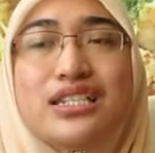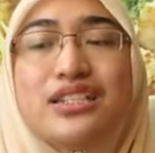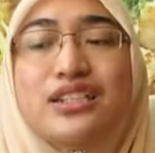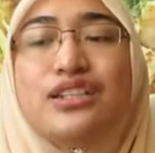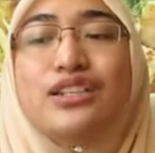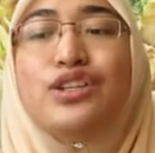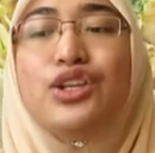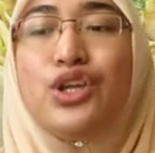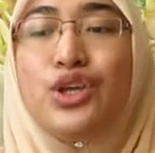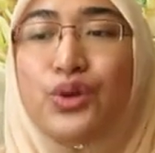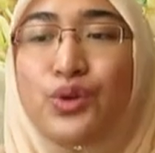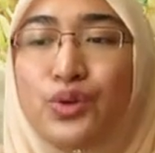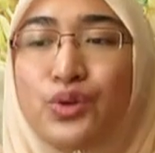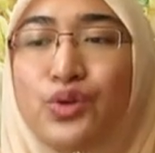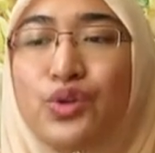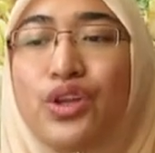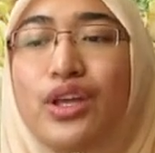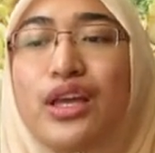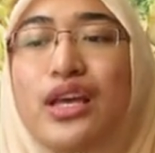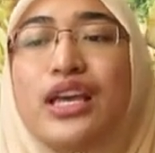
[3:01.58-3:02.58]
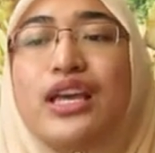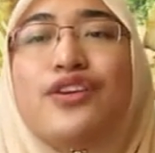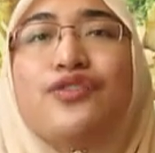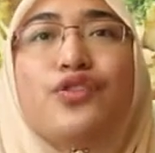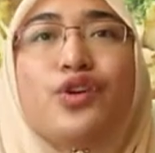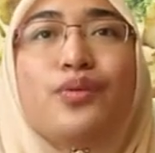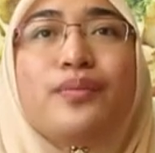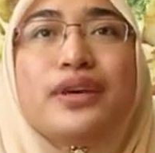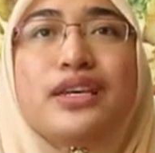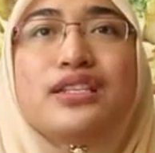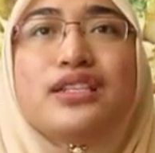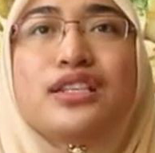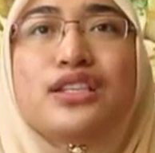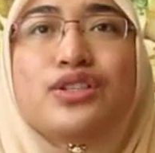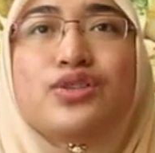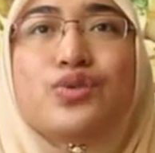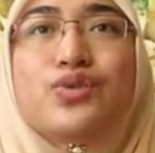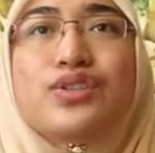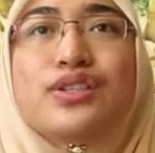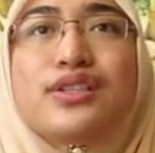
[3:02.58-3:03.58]
the new information
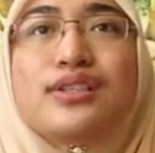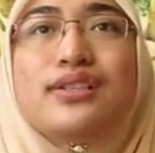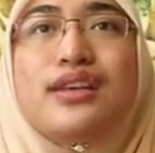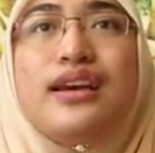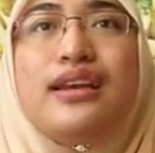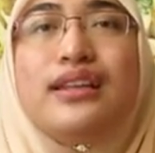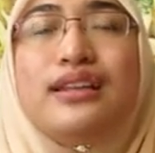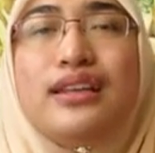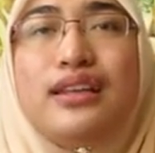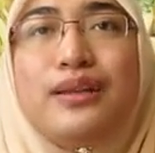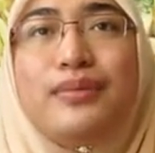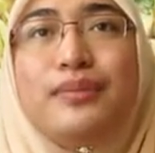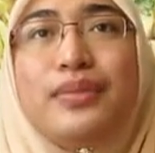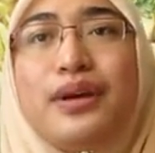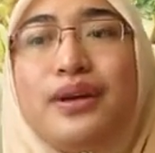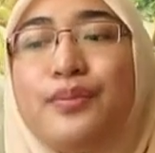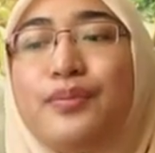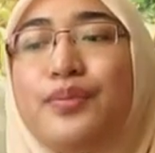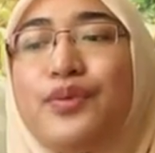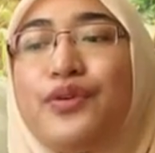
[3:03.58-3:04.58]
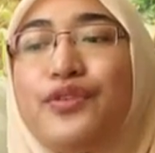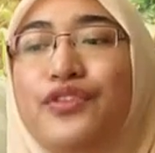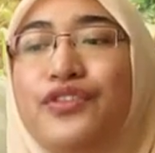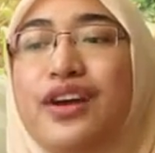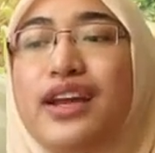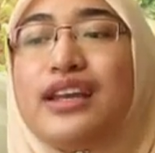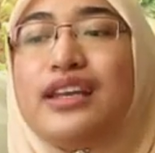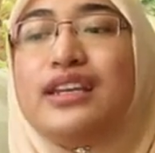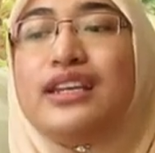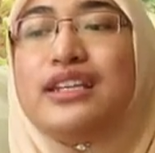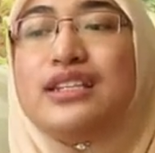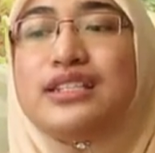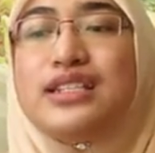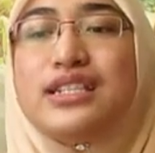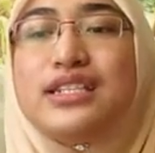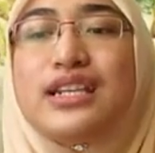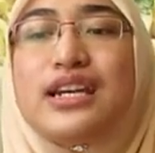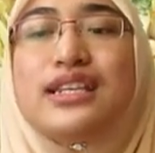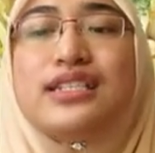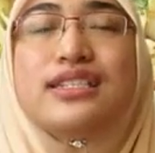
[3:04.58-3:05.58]
to society by providing the
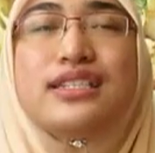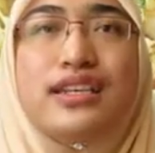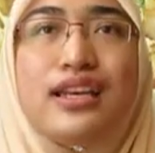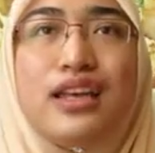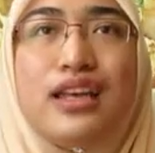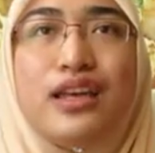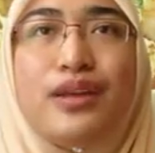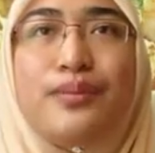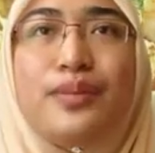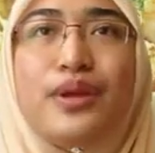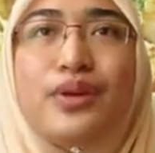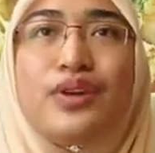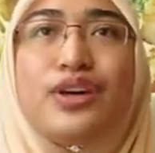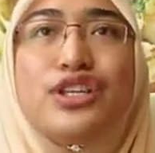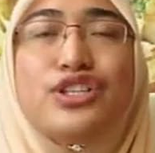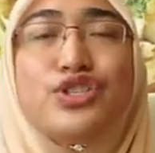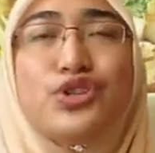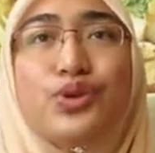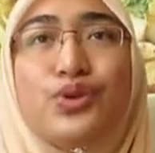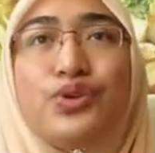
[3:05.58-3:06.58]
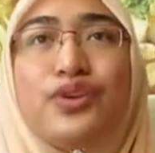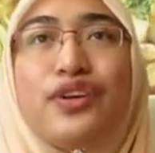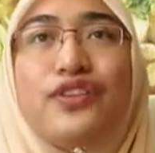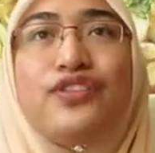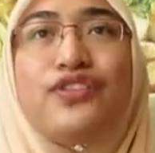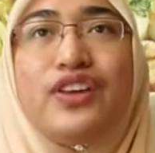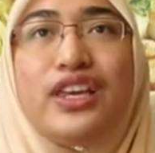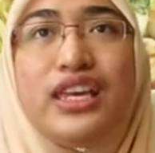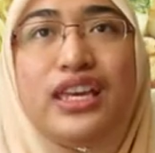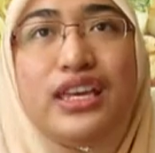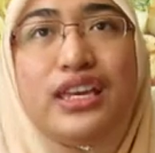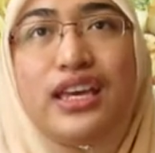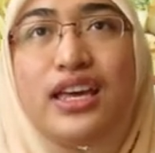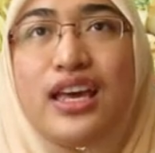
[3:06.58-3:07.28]
data about cartography,